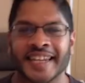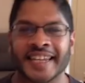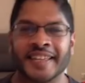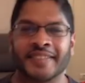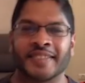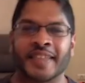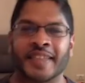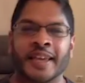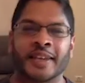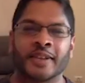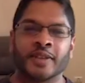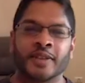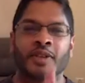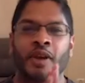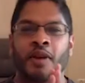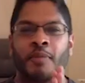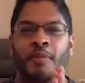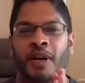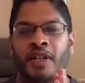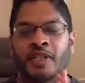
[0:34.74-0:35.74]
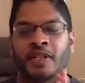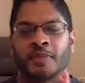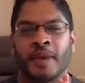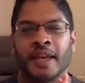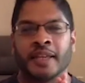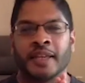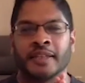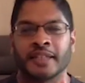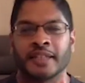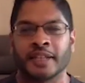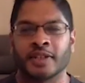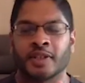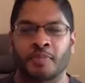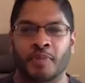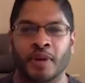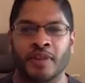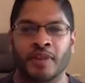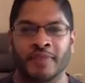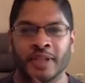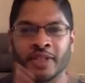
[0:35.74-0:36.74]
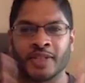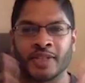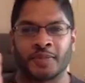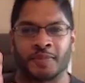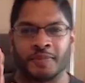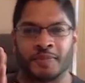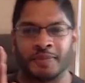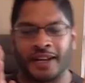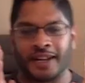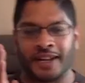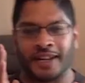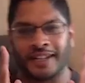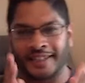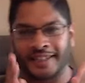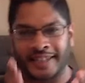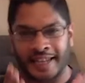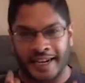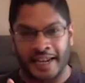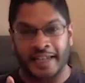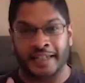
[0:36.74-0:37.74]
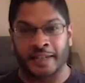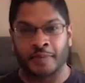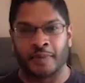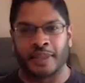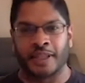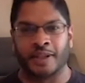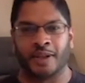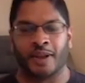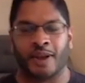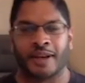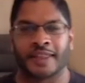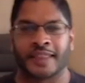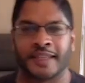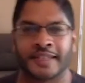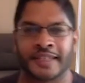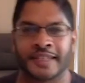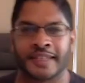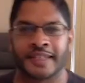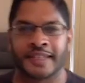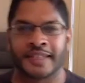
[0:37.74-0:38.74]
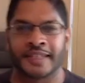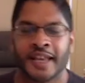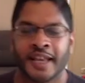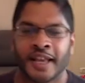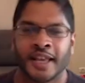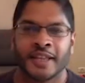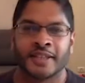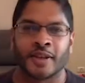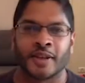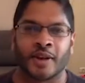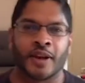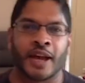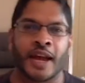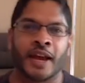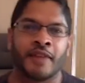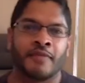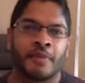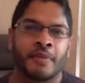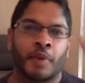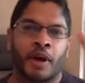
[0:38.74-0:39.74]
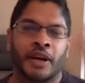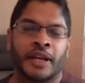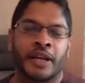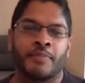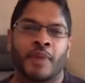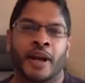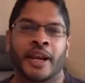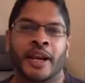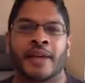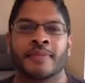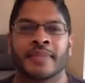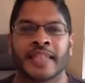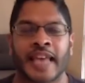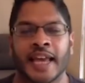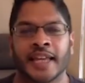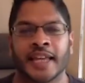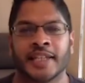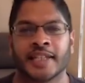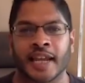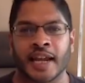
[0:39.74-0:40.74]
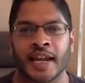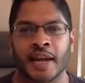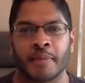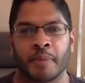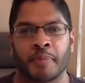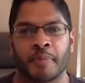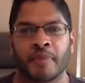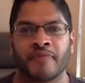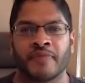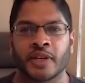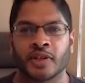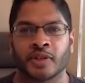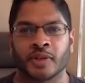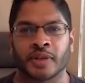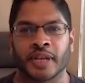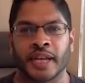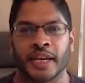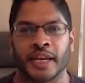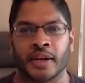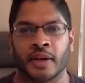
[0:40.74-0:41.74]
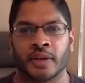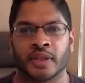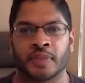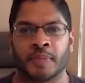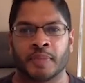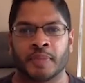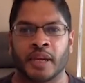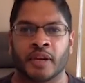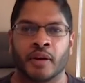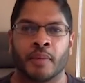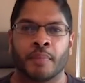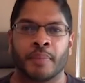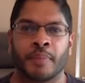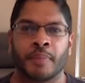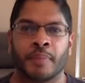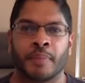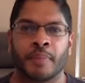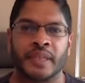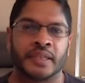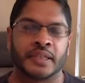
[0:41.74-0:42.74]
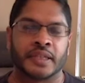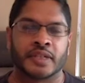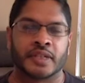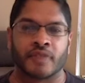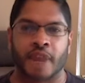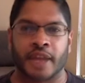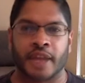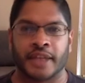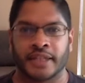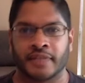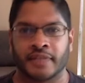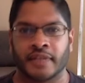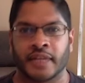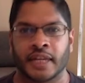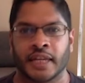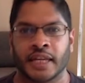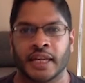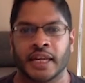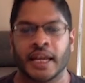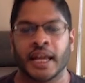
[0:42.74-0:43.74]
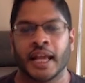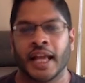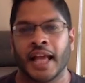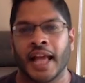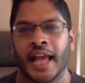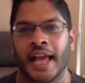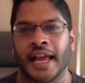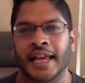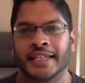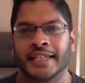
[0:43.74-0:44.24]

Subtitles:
thank you so much, man. Such a privilege connecting with you like this. So, hey everybody, my name's AJ. I'm a professional keynote speaker on business creativity, and